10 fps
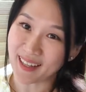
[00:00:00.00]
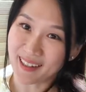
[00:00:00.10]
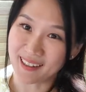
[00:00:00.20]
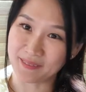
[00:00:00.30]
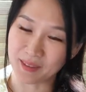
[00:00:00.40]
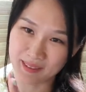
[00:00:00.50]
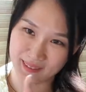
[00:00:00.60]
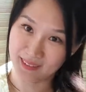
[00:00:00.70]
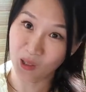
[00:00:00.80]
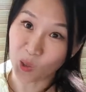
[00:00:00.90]

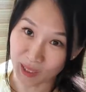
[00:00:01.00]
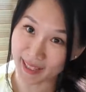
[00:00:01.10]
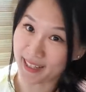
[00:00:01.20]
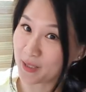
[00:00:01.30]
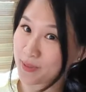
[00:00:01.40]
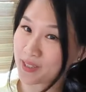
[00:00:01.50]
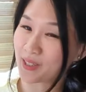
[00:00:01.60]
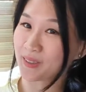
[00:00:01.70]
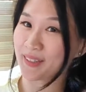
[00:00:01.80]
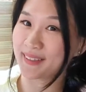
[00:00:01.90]
The whole collection was
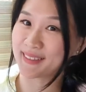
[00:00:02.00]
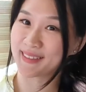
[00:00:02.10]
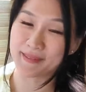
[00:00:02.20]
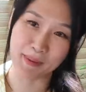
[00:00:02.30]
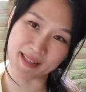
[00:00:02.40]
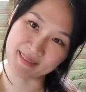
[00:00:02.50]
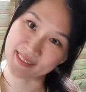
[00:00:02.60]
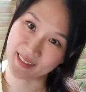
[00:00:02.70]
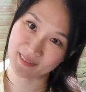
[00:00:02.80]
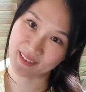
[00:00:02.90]
called, and this is the Pastel
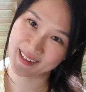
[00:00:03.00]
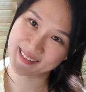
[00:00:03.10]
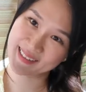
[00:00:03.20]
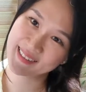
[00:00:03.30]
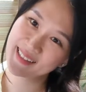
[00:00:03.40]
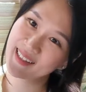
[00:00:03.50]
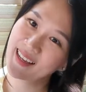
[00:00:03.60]
Sunrise.